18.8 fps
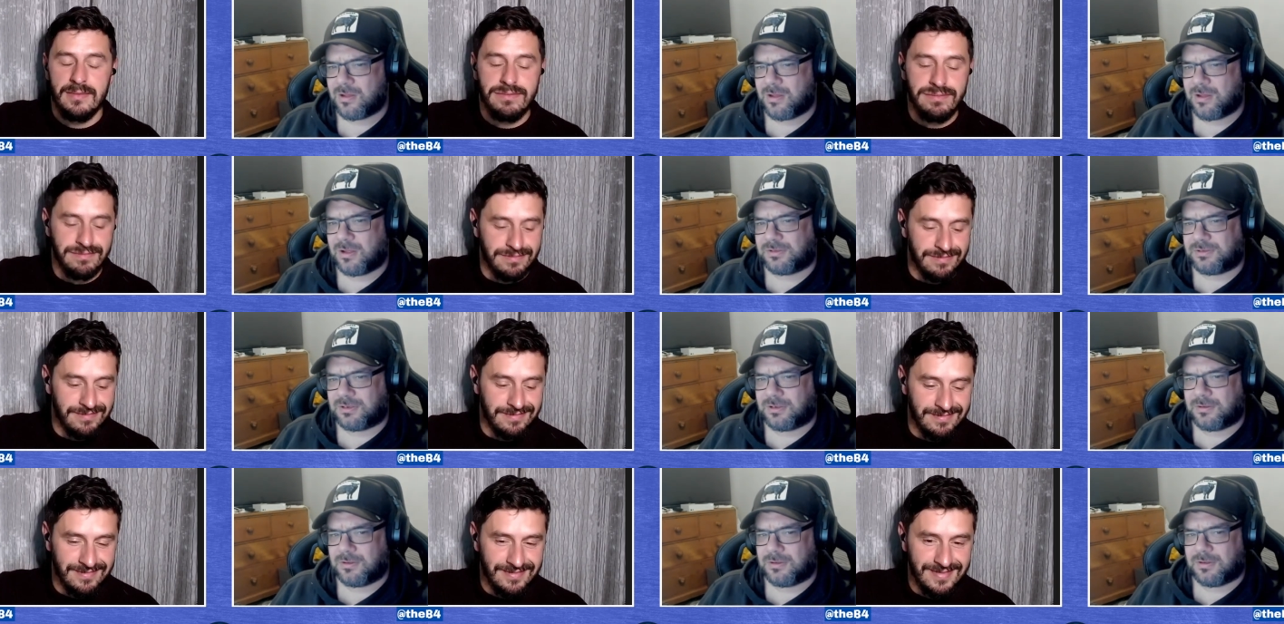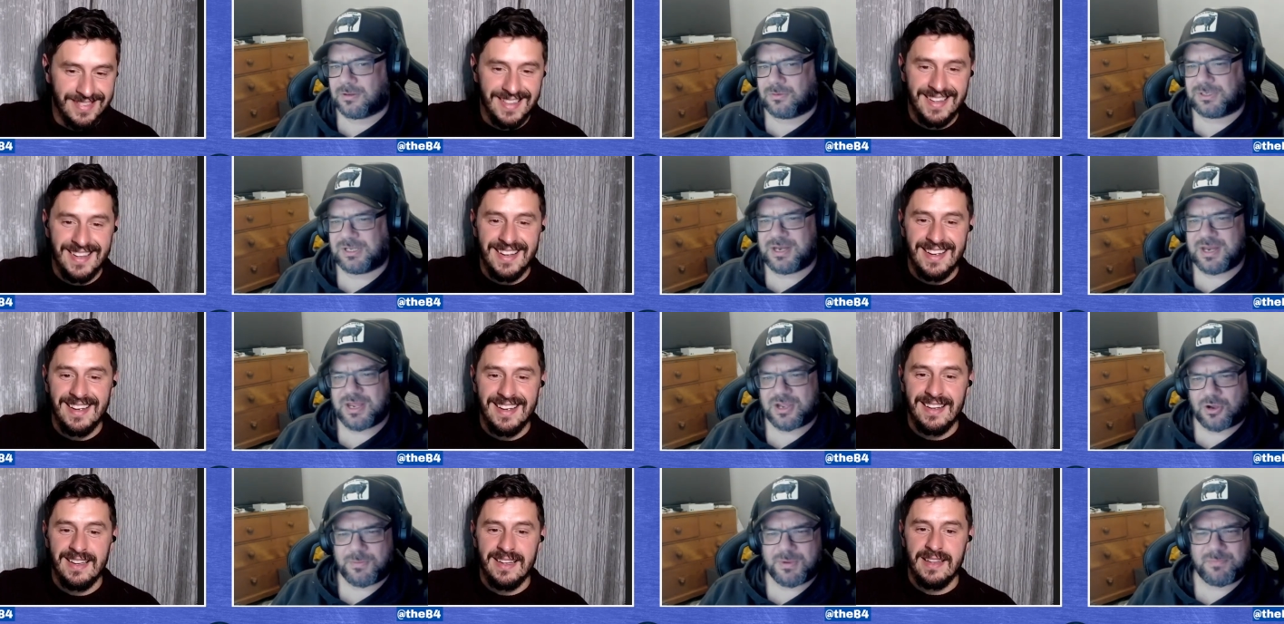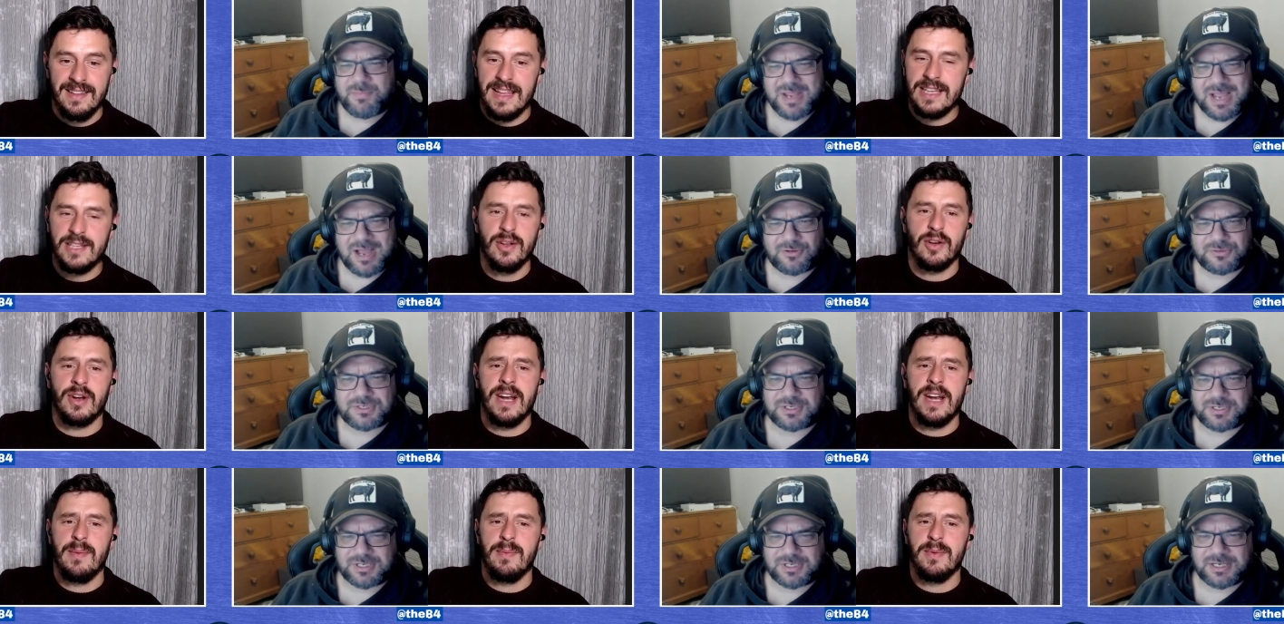Speaker 1: oh. did he come in? It's not
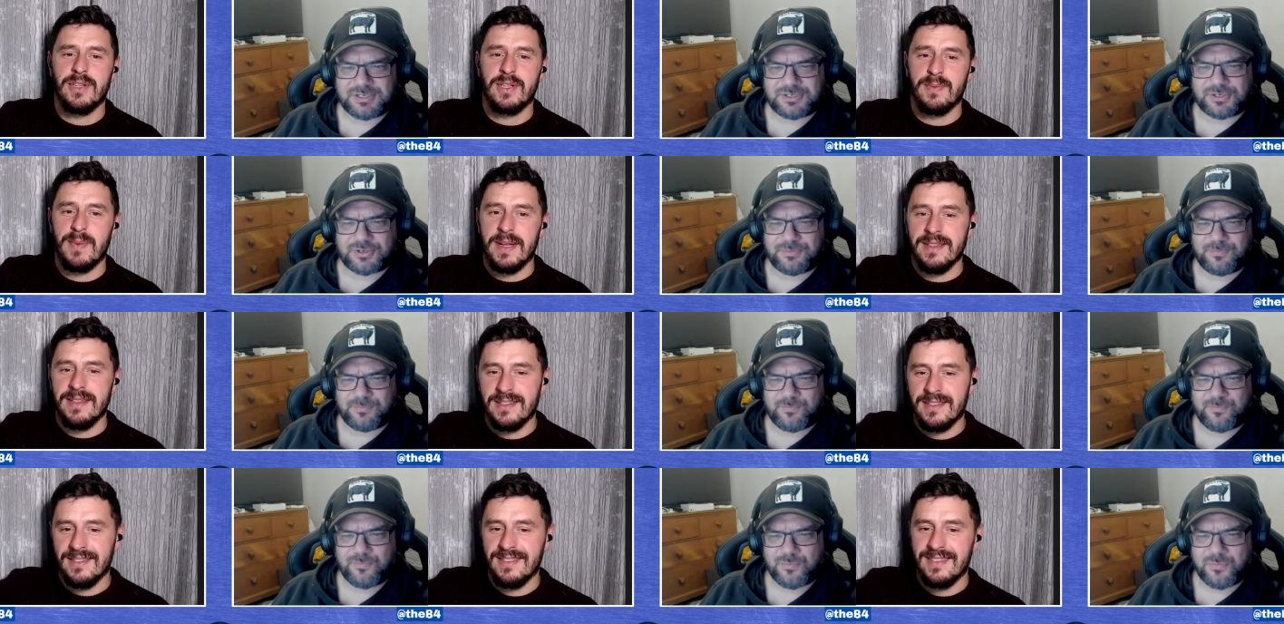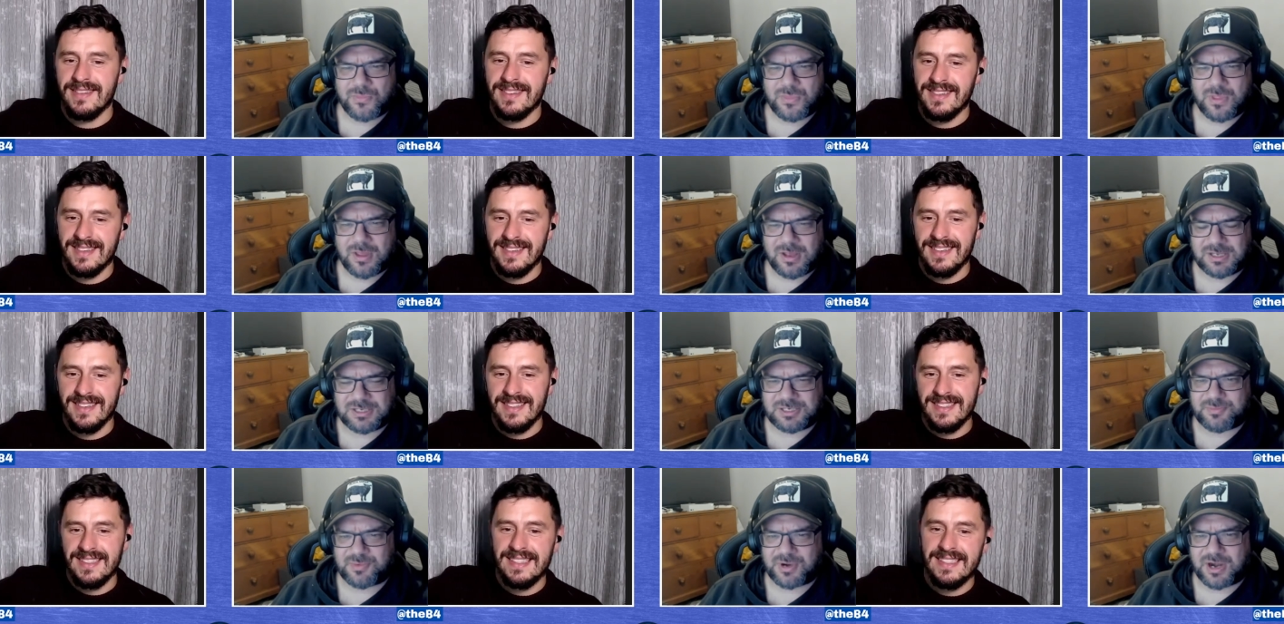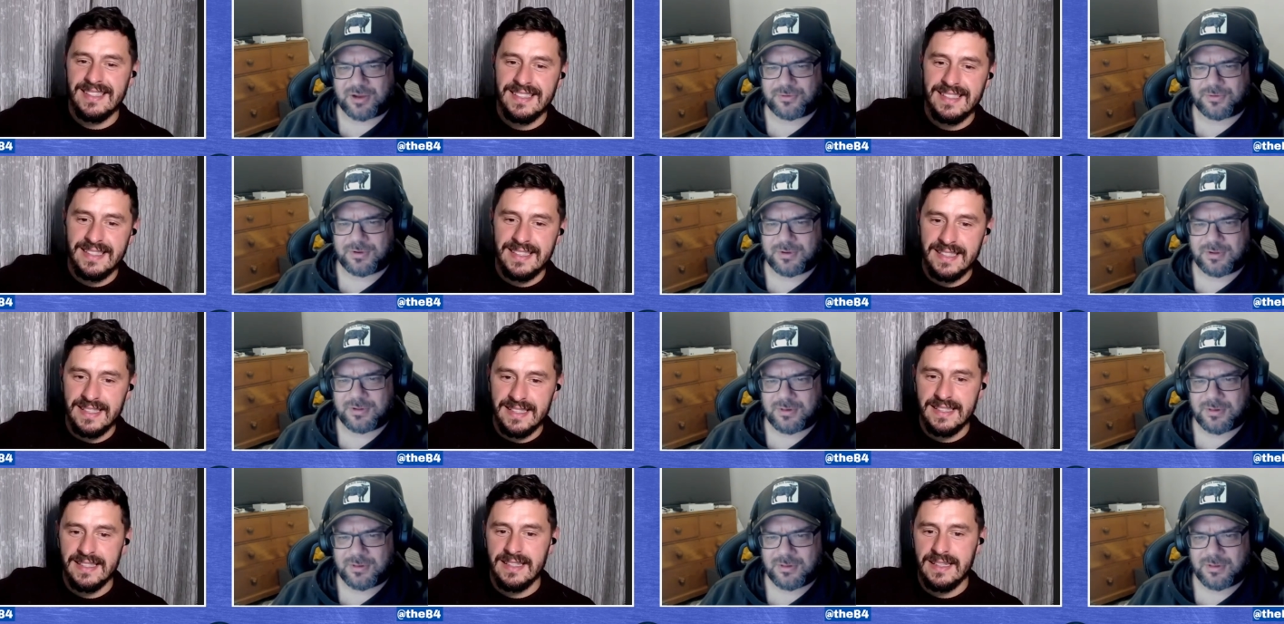going to happen, Spent Izzy Brown.
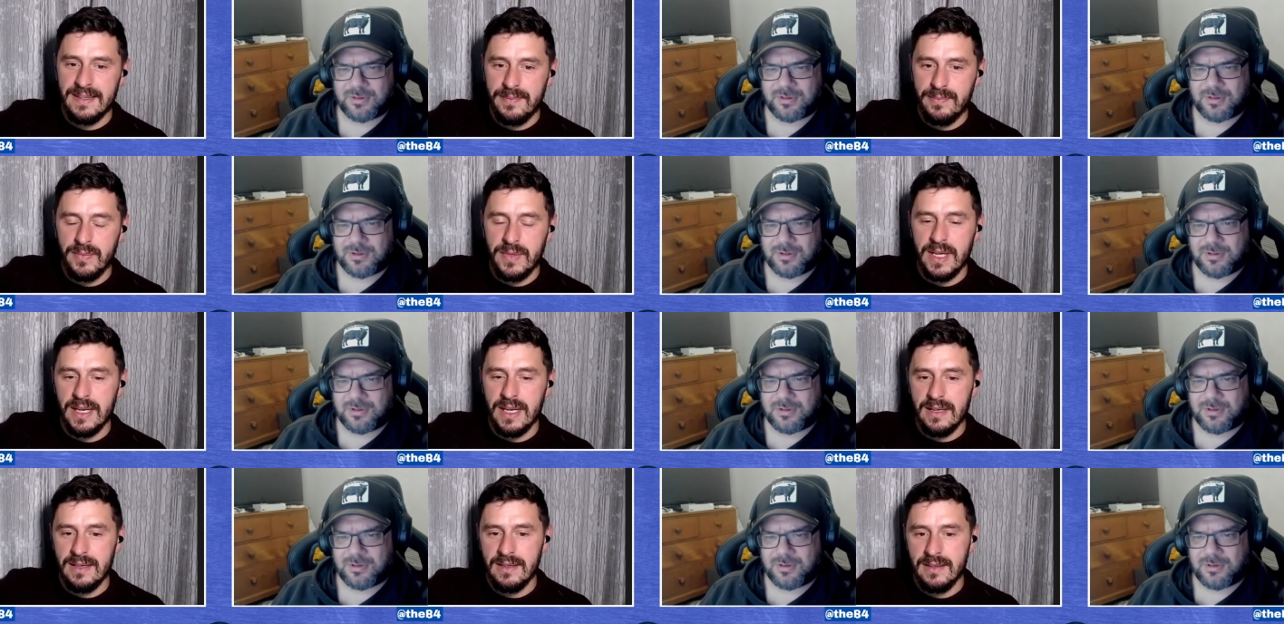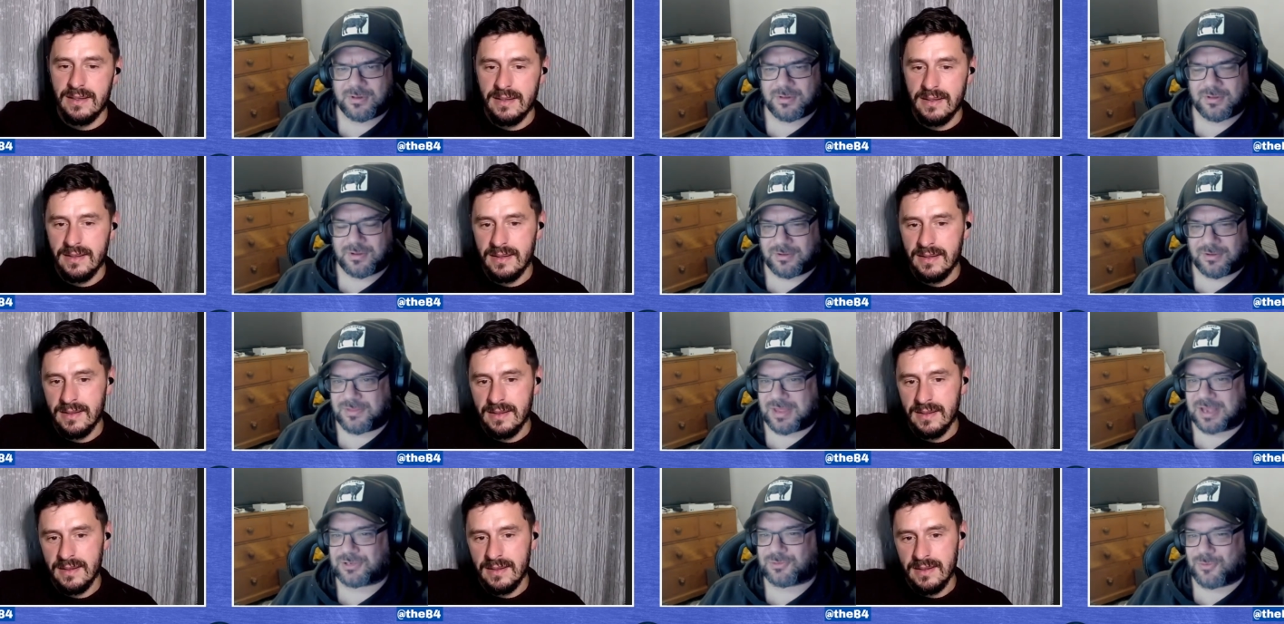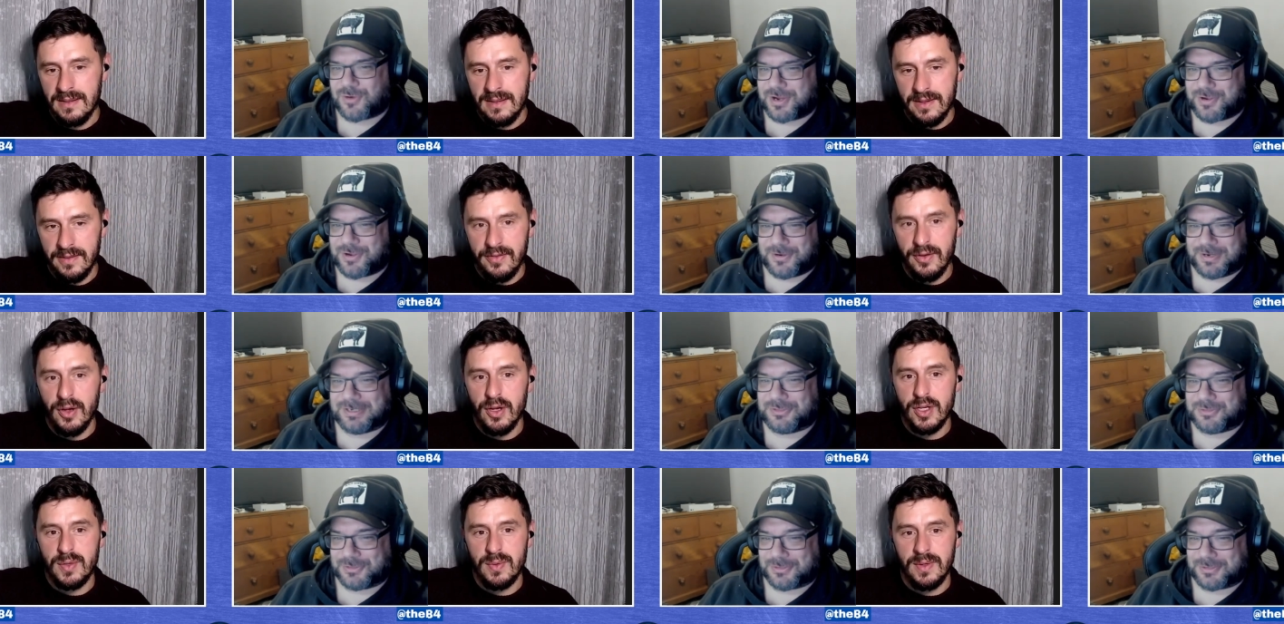Yeah, oh, that's what he got. The
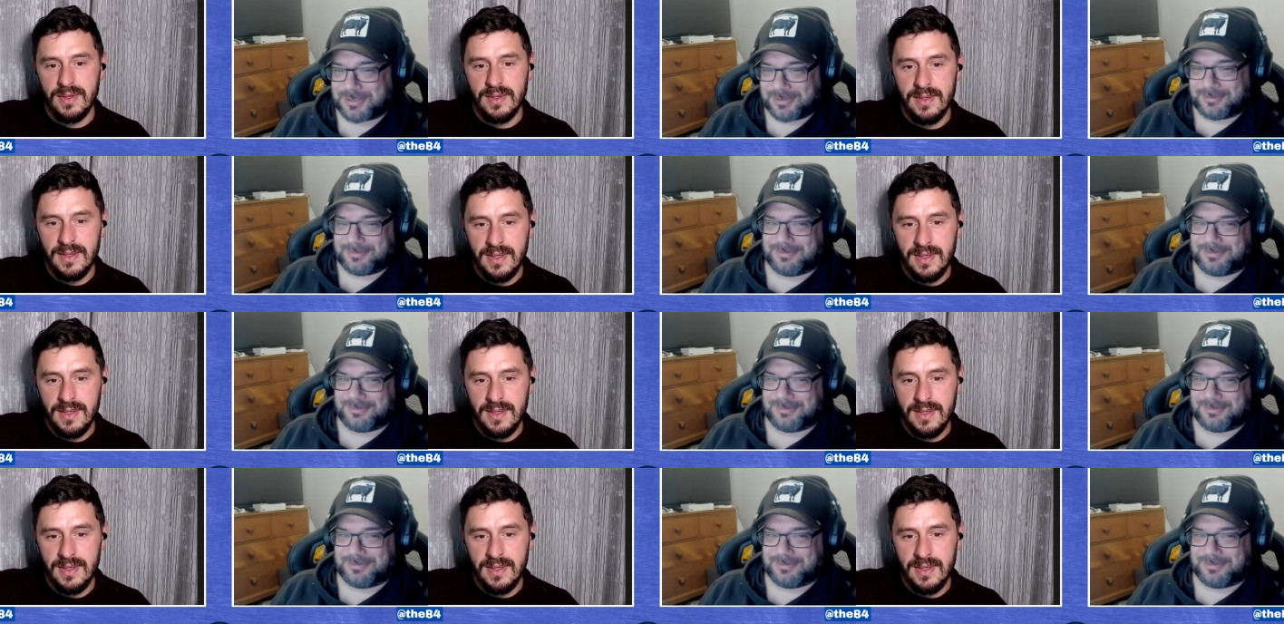first one.